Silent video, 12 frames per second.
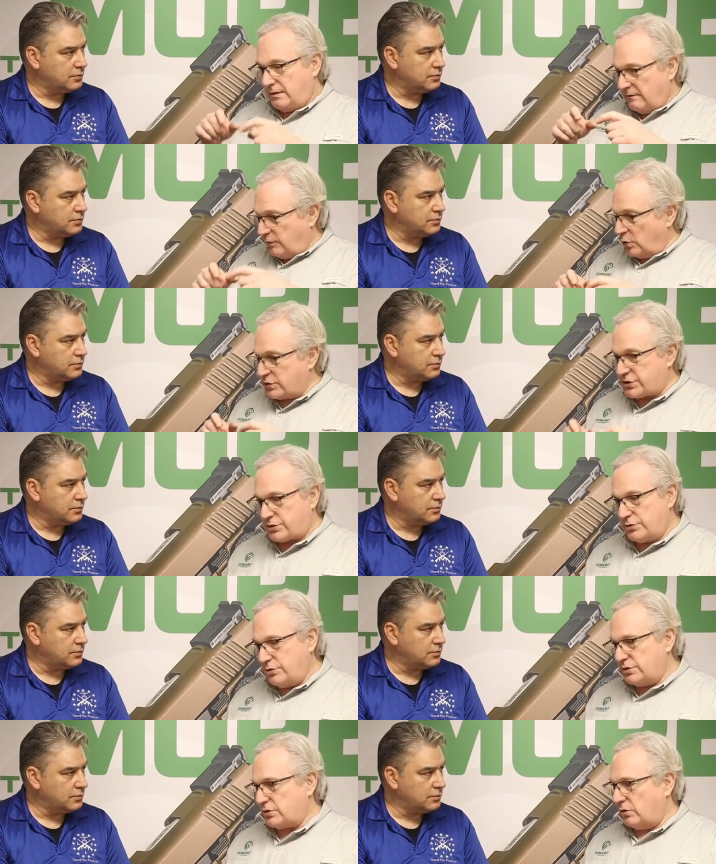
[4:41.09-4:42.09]
Speaker 1: Four
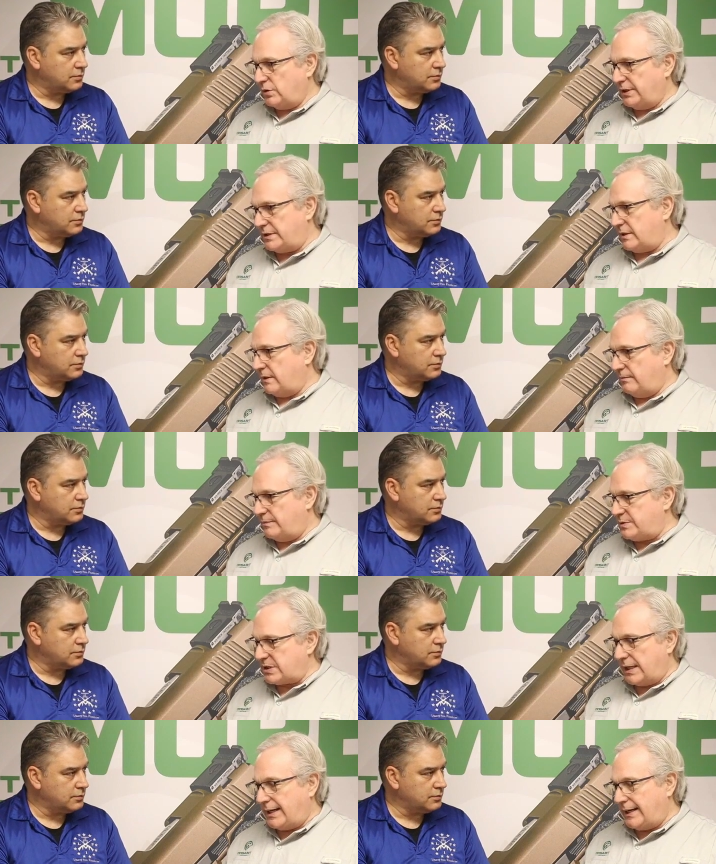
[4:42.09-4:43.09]
screws hold it to the
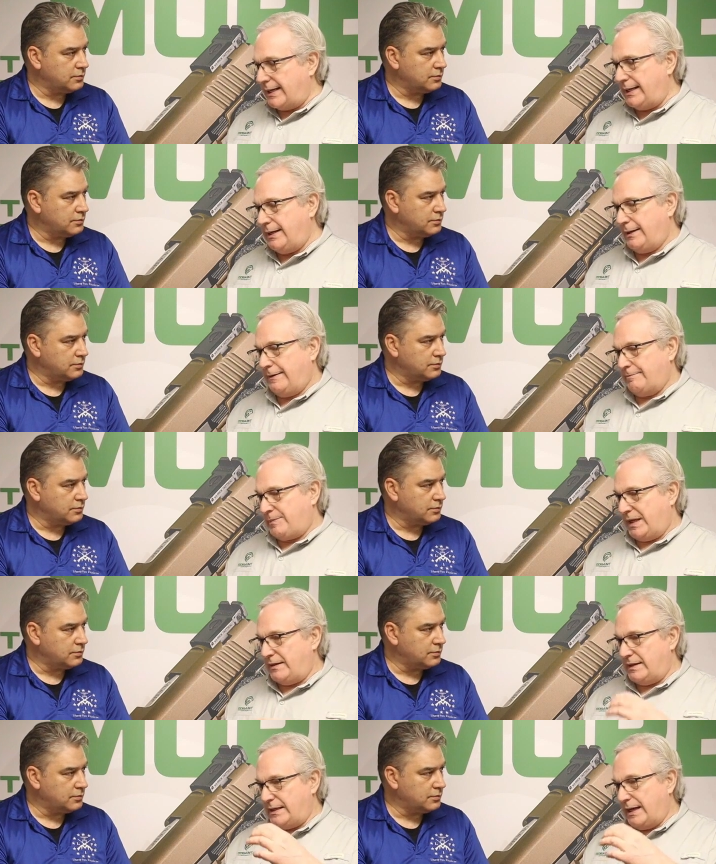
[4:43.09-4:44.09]
slide, and
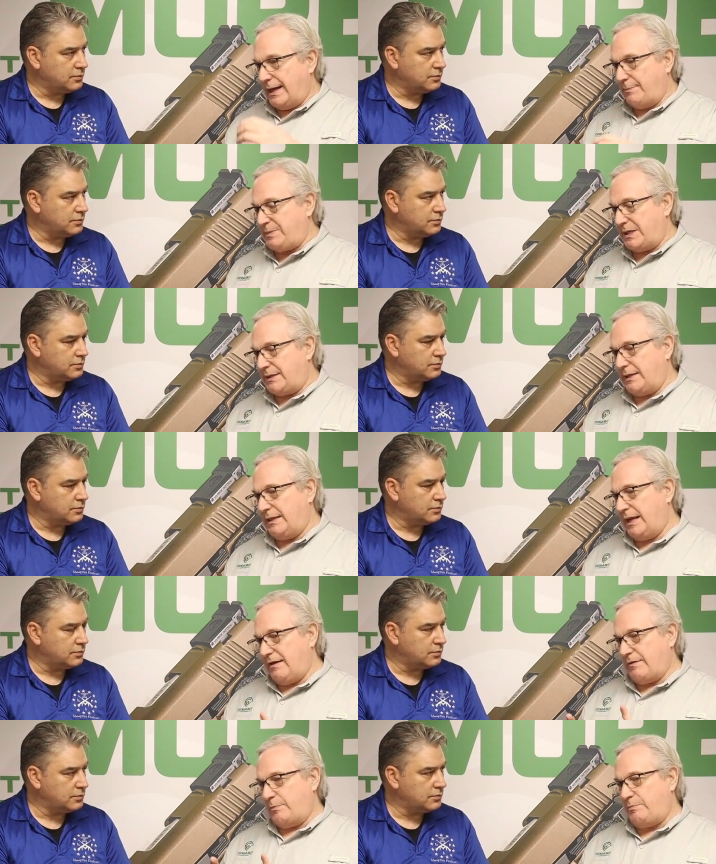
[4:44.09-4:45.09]
then the optic. Then they
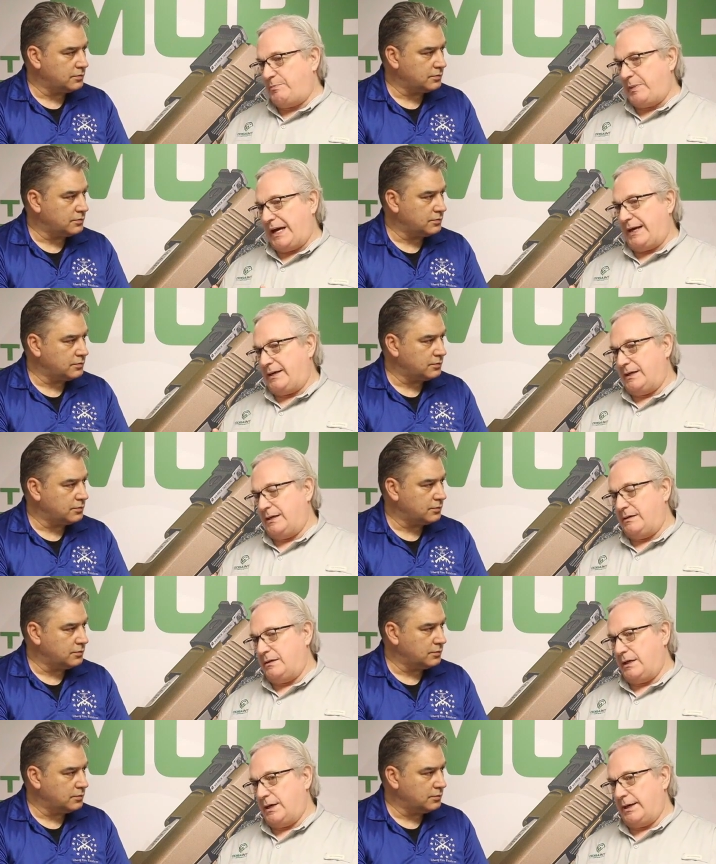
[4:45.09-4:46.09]
have a
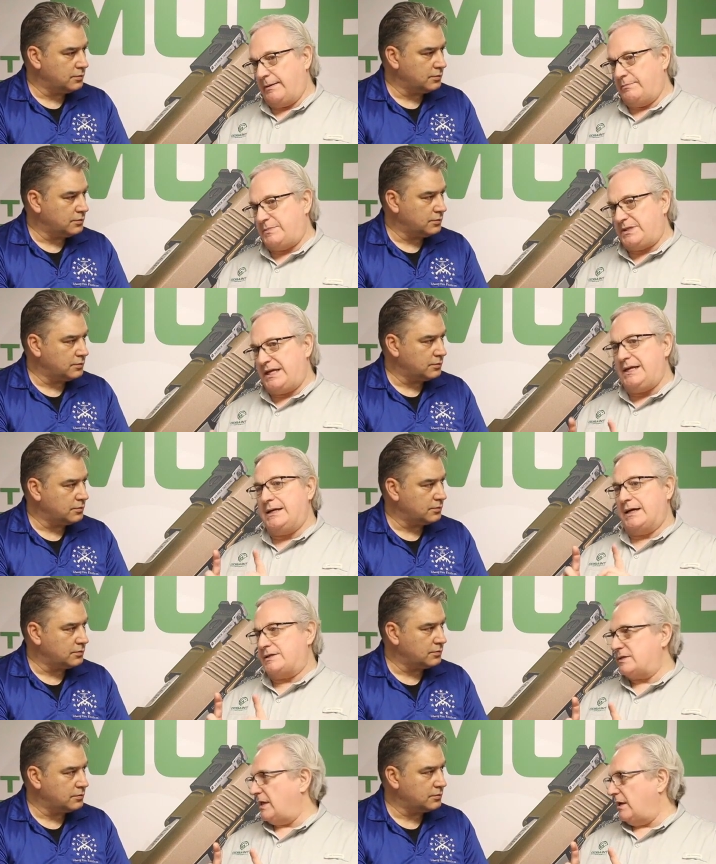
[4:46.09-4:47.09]
patented um,
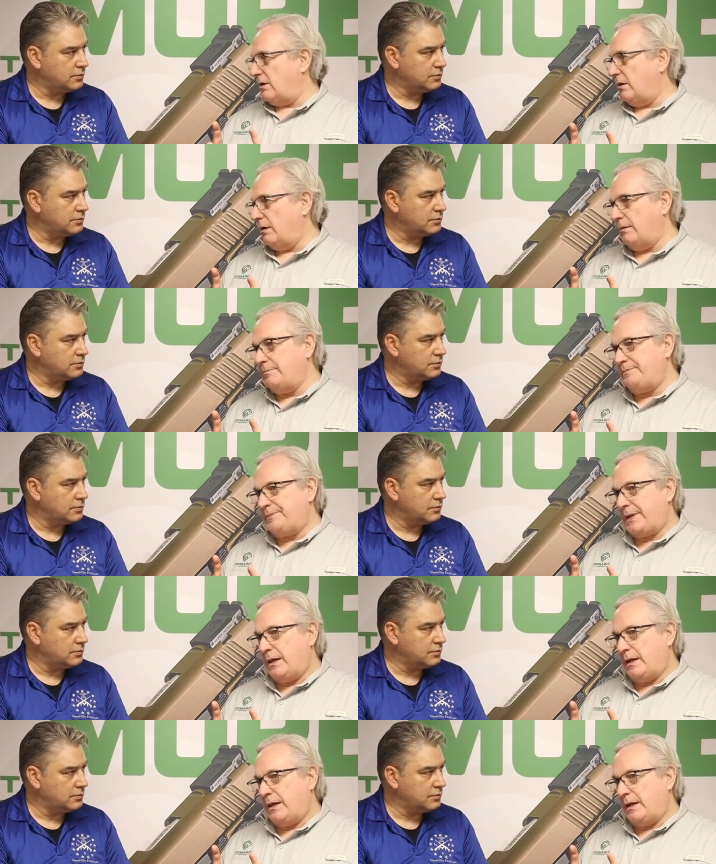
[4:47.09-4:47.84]
T-nuts, they call them,